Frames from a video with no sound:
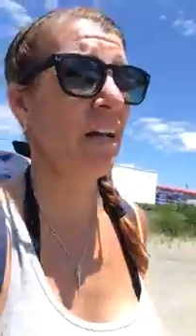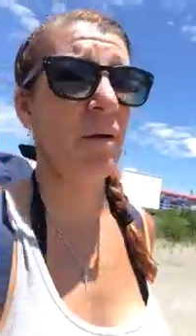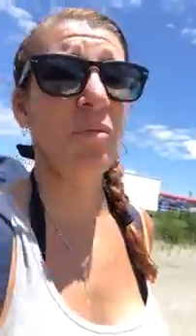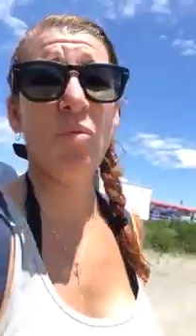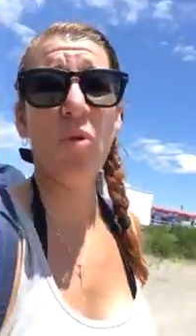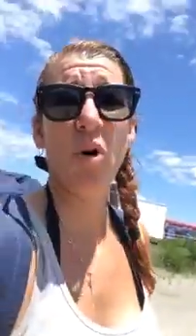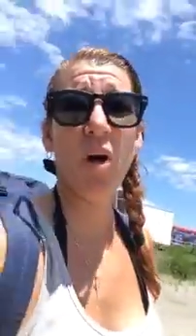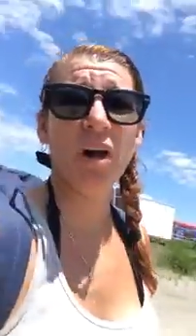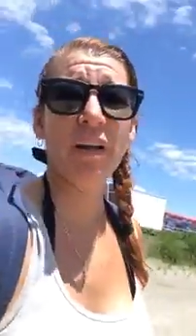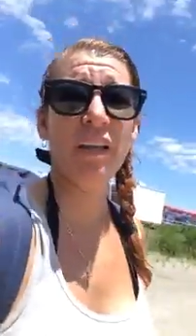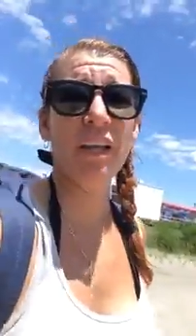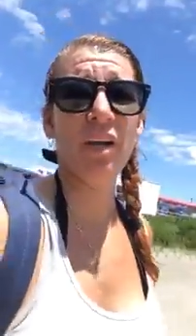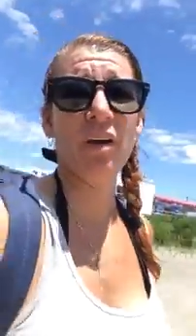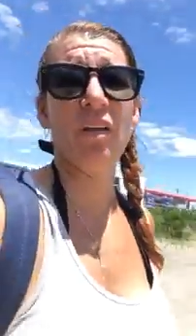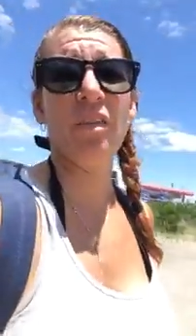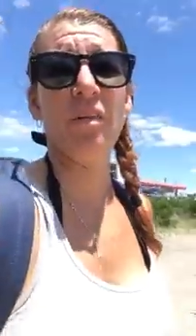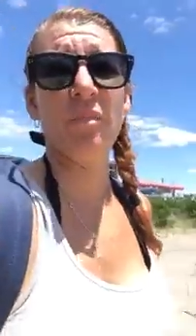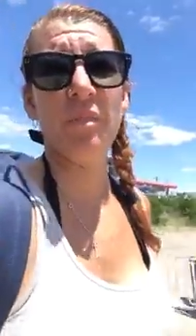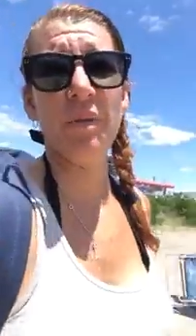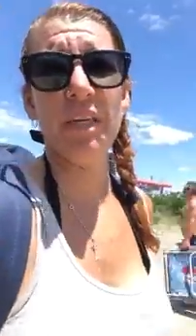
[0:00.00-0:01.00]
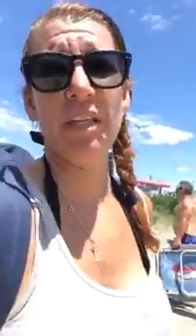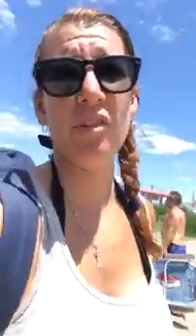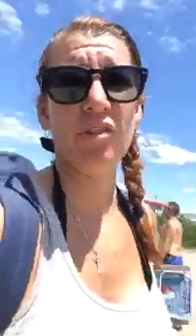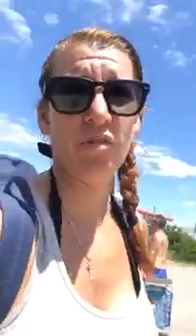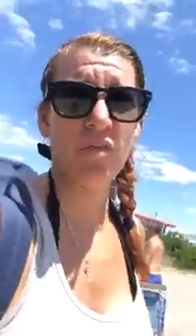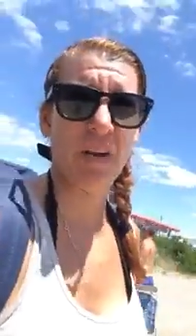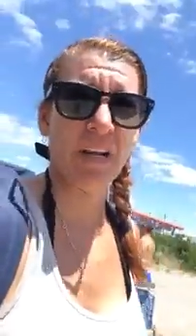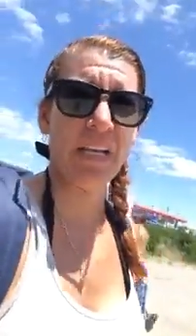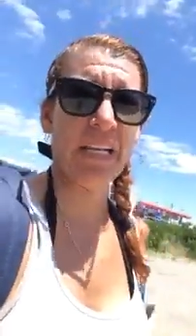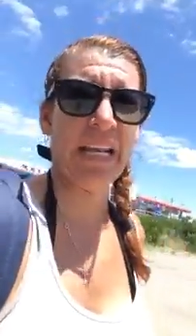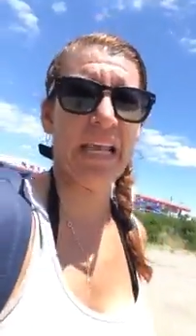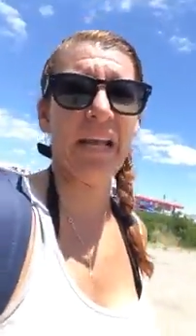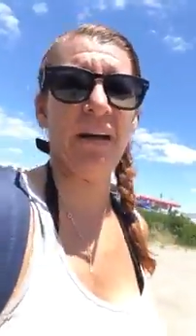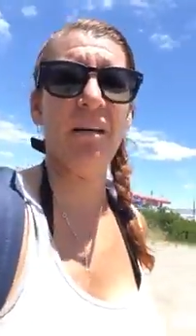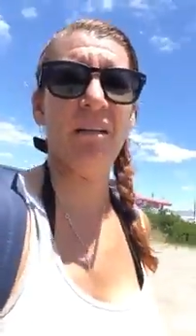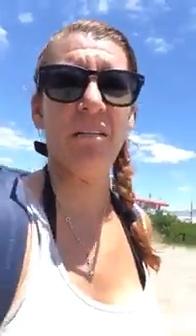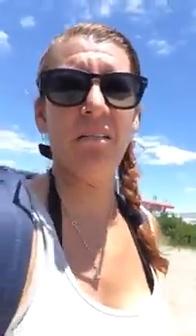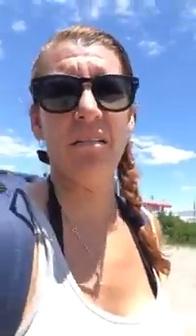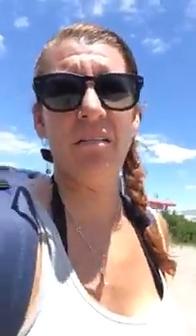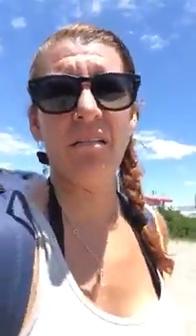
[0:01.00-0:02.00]
I'm walking on the beach right
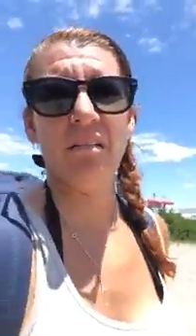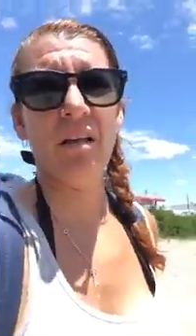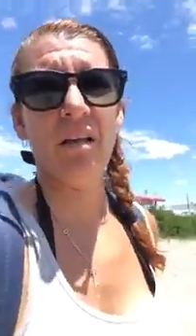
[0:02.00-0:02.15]
now.